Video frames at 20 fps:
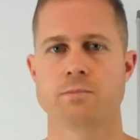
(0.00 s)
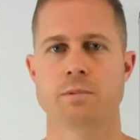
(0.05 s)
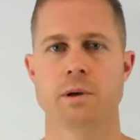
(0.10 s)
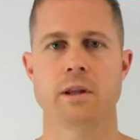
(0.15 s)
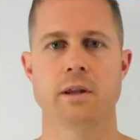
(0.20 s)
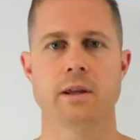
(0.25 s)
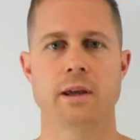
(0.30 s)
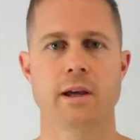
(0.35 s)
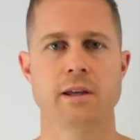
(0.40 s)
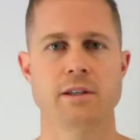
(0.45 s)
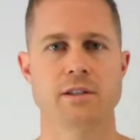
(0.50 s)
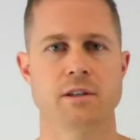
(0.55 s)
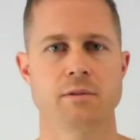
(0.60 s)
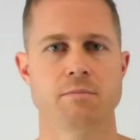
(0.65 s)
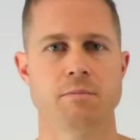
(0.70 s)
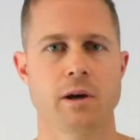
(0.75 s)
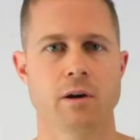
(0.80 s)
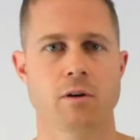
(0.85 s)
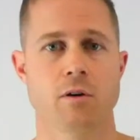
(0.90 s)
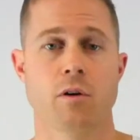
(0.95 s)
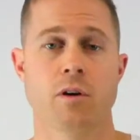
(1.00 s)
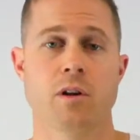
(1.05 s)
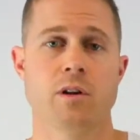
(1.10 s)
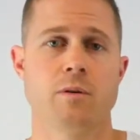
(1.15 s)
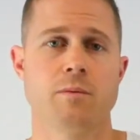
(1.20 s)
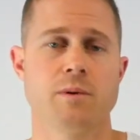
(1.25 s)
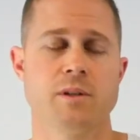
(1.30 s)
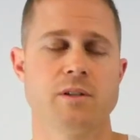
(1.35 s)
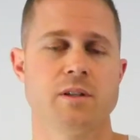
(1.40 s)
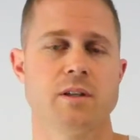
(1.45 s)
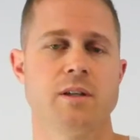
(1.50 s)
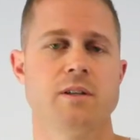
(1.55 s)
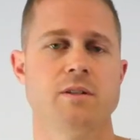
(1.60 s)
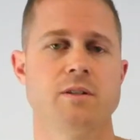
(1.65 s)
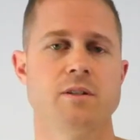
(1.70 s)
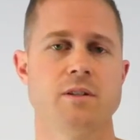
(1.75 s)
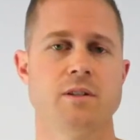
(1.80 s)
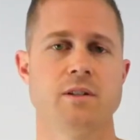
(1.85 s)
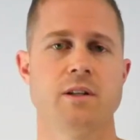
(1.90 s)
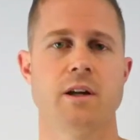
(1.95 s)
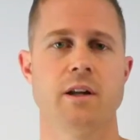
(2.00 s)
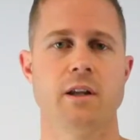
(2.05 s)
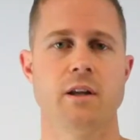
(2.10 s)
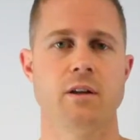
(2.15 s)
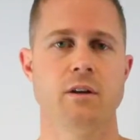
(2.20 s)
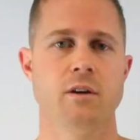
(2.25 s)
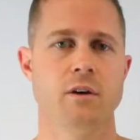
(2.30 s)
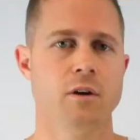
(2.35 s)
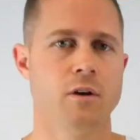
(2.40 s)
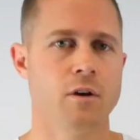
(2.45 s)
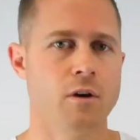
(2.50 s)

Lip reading: been a case that macroeconomics is the study